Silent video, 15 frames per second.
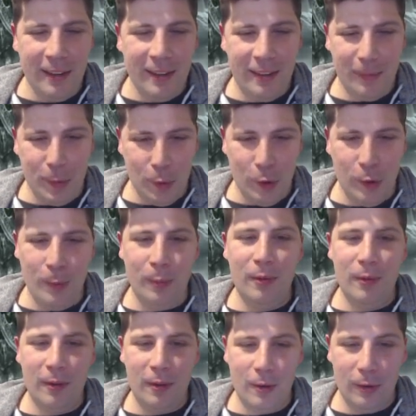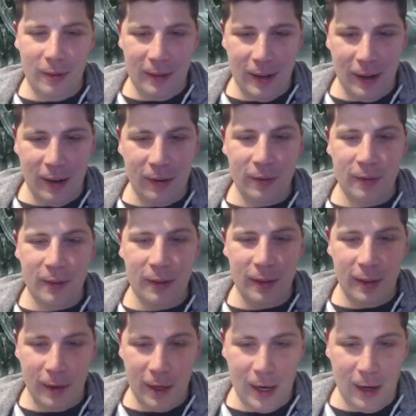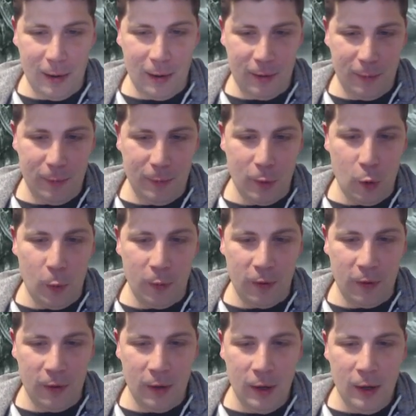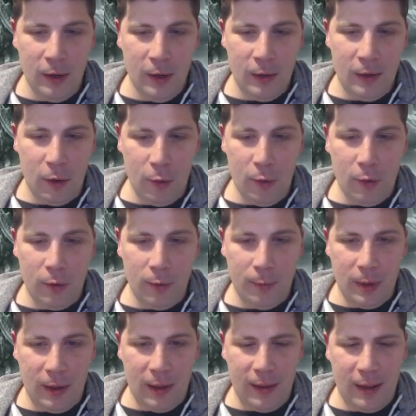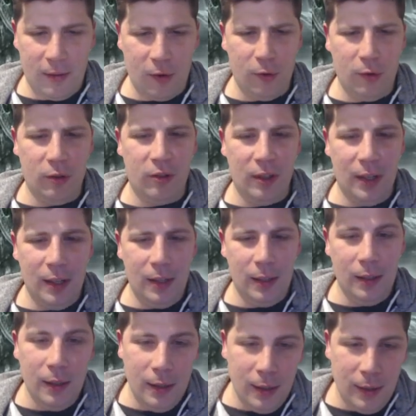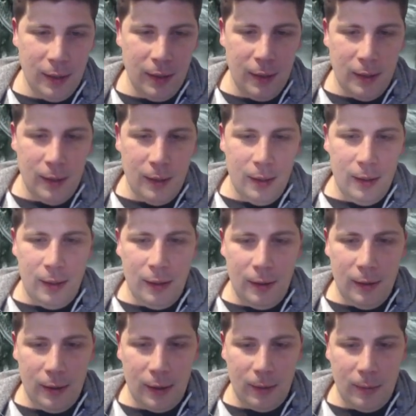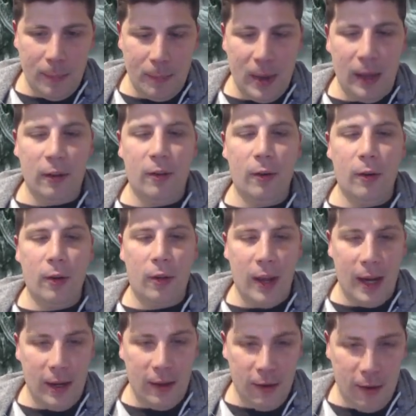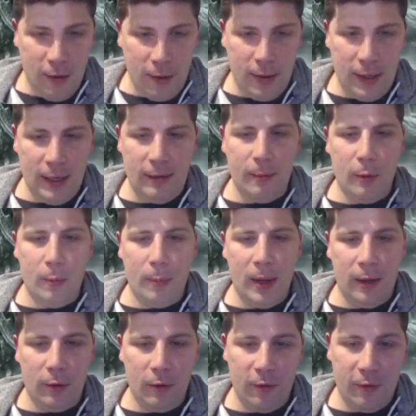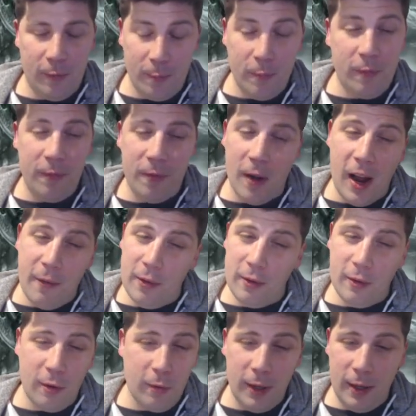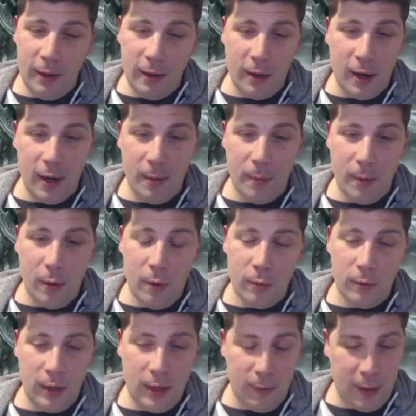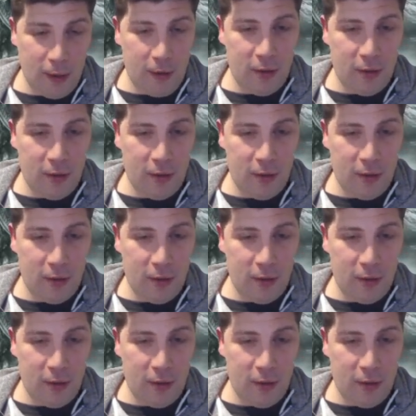Some orbs, good stuff. I'm gonna add orbs. Oh, I think that's Unshi. Bellator, thank you. Need some more Bellator. 5 is not really the kind of number. Oh, there we go.